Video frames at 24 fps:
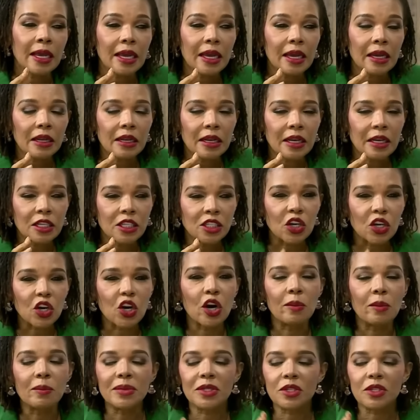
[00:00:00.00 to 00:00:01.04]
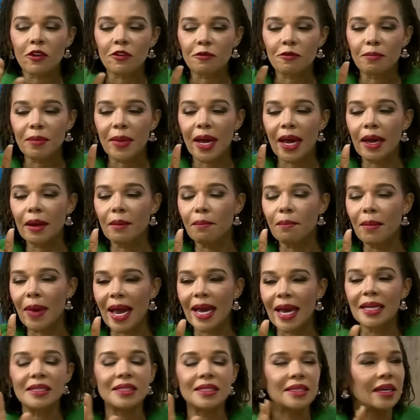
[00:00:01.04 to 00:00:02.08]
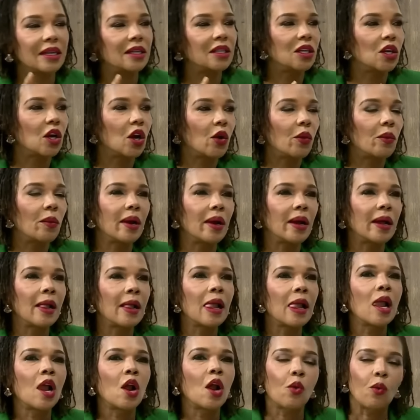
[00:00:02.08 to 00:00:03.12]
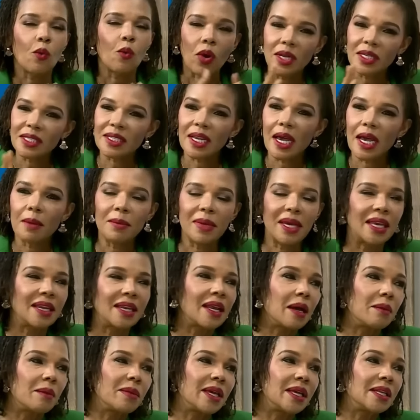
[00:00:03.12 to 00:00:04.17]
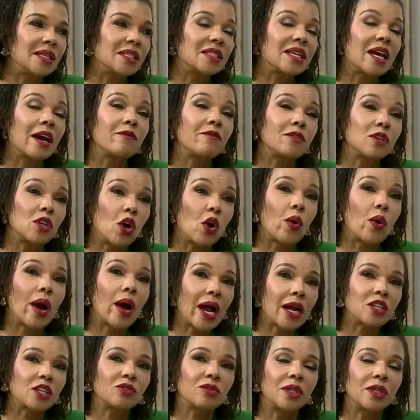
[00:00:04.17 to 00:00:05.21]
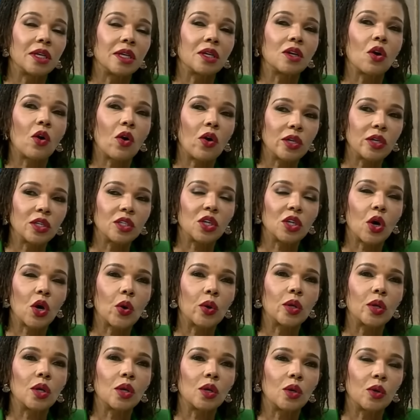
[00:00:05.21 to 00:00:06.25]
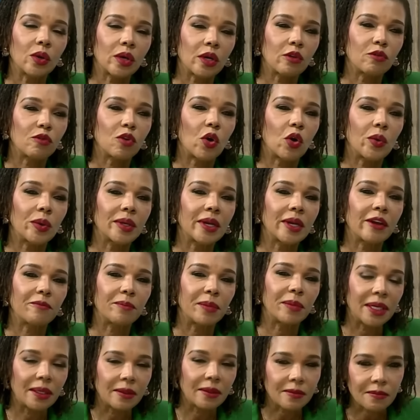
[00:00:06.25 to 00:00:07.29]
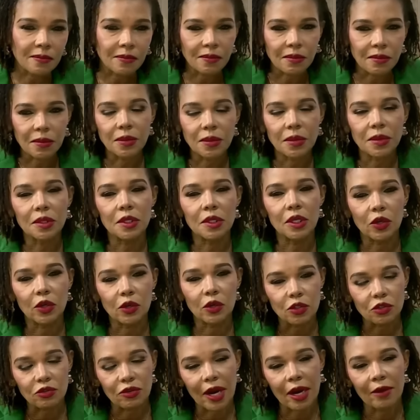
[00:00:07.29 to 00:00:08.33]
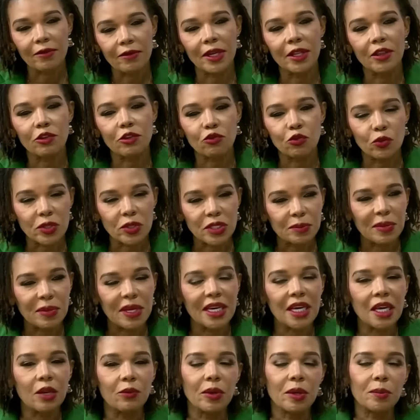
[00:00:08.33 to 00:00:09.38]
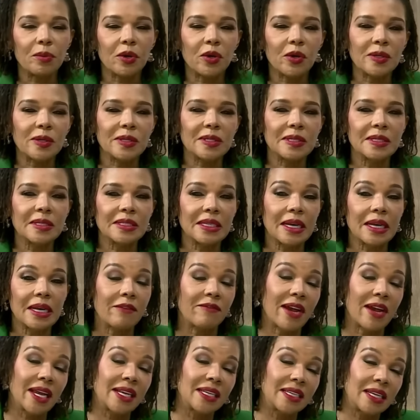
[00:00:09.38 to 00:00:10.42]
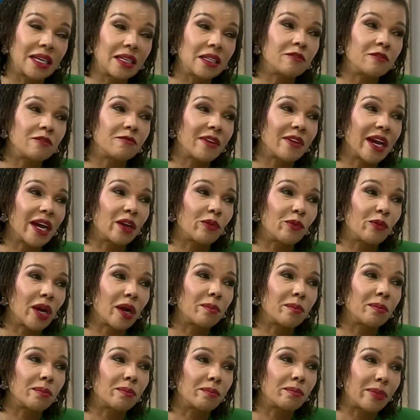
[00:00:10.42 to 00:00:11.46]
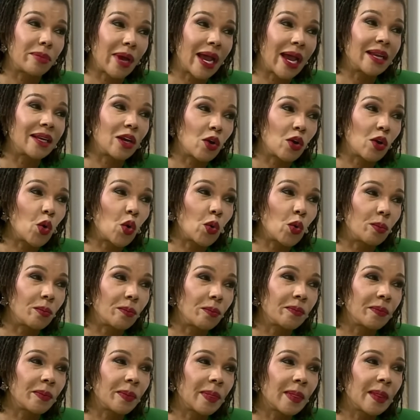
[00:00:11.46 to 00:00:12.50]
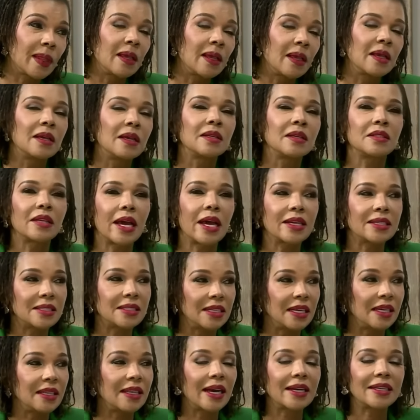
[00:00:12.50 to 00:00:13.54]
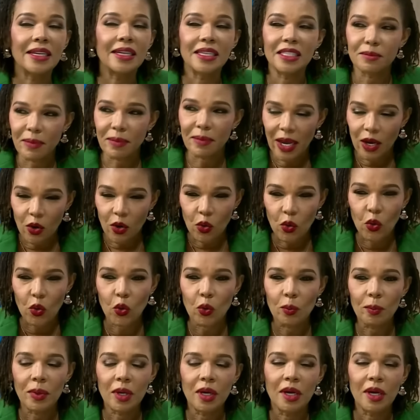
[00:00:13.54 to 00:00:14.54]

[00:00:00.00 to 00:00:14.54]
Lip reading: in terms of my mindset now, once I'm in, I'm in. So I've now actually gone down, look around. I've been, you know, traveling through, speaking with persons, and I've identified where I'm buying a home. So I see that as my home.